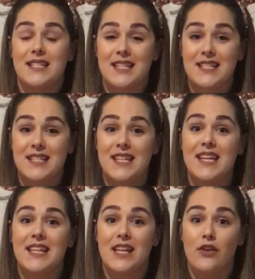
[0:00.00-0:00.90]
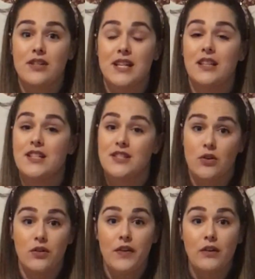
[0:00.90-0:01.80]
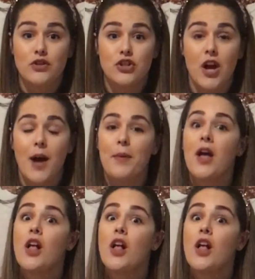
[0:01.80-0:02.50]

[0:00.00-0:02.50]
Disney Ghirardelli Soda Fountain shop,